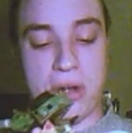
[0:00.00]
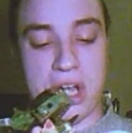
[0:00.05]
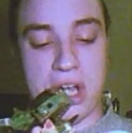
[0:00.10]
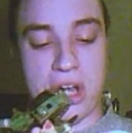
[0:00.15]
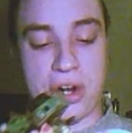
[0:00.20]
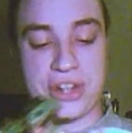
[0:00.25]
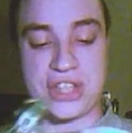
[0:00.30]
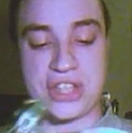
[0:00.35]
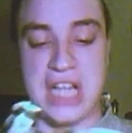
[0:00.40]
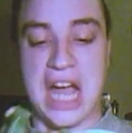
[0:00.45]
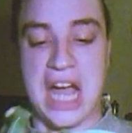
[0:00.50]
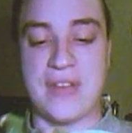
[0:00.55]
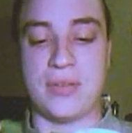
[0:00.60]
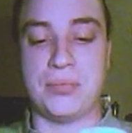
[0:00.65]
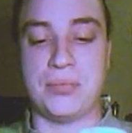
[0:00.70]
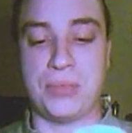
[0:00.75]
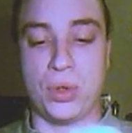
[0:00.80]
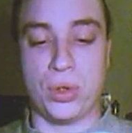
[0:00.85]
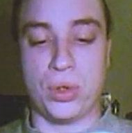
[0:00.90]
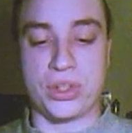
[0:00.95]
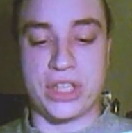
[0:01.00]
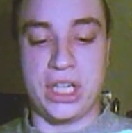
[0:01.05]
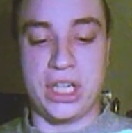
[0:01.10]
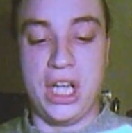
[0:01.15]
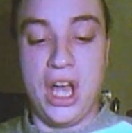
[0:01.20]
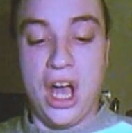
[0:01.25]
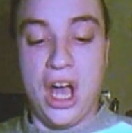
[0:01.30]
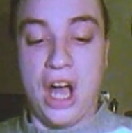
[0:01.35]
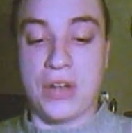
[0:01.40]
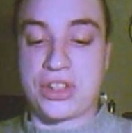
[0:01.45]
honestly haven't bought it.
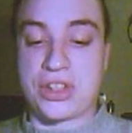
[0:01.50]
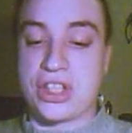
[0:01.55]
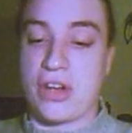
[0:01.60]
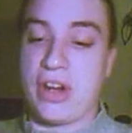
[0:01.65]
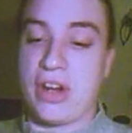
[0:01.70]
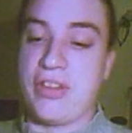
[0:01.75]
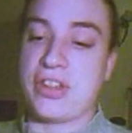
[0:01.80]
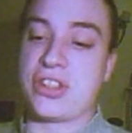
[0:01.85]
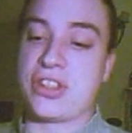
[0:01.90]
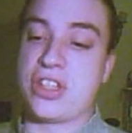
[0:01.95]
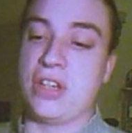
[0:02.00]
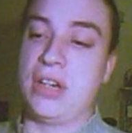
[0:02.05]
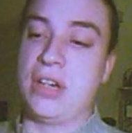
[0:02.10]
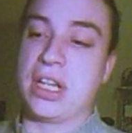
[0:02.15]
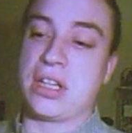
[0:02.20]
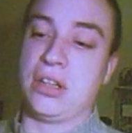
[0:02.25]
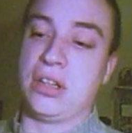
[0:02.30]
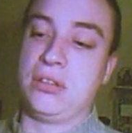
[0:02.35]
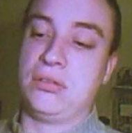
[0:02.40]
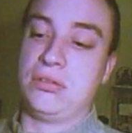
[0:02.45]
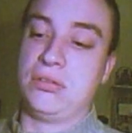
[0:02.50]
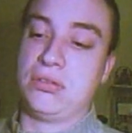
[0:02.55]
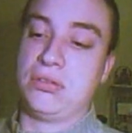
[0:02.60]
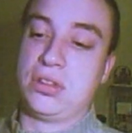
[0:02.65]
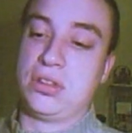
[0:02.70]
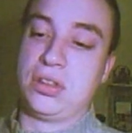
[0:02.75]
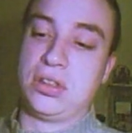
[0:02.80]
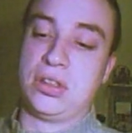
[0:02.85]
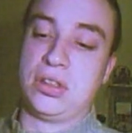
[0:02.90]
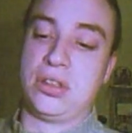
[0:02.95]
Oh, sorry, there's two little
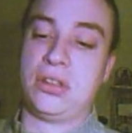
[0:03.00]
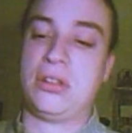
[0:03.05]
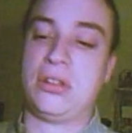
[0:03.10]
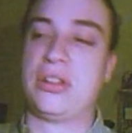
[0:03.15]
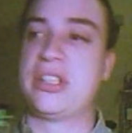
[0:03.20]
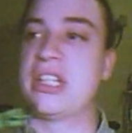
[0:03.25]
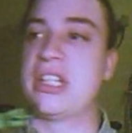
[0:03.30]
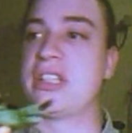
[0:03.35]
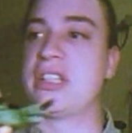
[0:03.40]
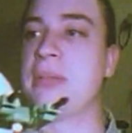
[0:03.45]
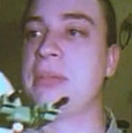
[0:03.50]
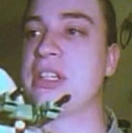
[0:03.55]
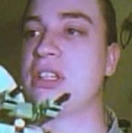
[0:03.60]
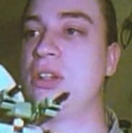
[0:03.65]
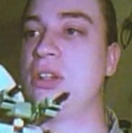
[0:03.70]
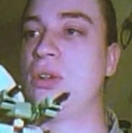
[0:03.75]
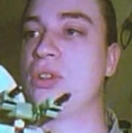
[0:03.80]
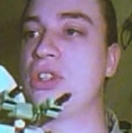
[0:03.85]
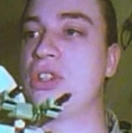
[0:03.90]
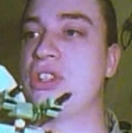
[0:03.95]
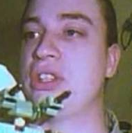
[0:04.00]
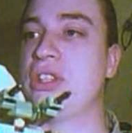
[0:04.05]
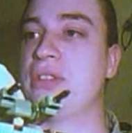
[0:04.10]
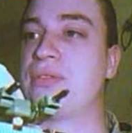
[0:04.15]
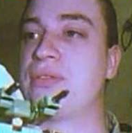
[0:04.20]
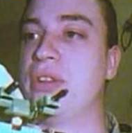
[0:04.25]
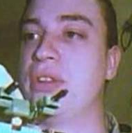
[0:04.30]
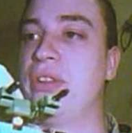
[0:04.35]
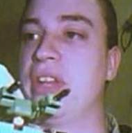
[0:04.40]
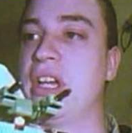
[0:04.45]
sets of missile launchers in the
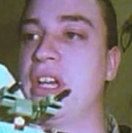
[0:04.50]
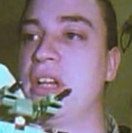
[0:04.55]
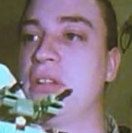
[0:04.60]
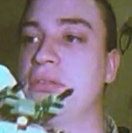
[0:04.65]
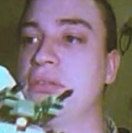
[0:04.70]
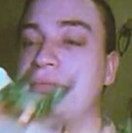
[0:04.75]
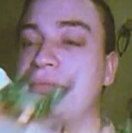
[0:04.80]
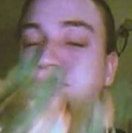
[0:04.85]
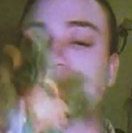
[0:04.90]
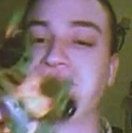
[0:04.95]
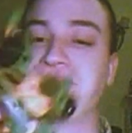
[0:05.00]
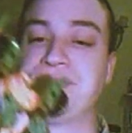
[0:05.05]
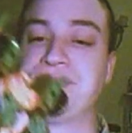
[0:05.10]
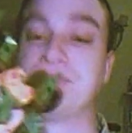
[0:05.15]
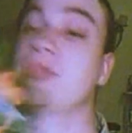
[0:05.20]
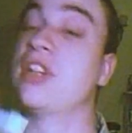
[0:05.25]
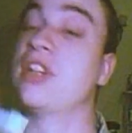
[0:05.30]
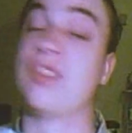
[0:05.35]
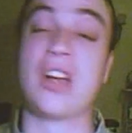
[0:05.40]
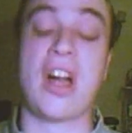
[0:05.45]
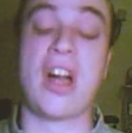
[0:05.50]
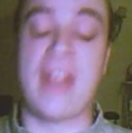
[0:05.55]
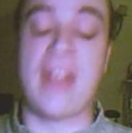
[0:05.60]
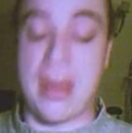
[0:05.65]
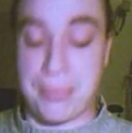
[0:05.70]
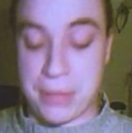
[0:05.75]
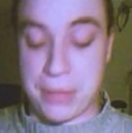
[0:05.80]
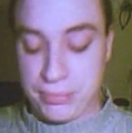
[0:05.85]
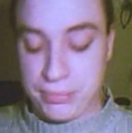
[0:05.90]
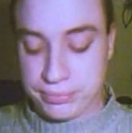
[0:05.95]
front there. Forgot
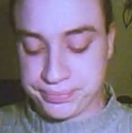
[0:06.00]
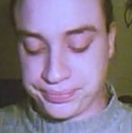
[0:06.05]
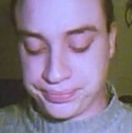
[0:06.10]
that bit.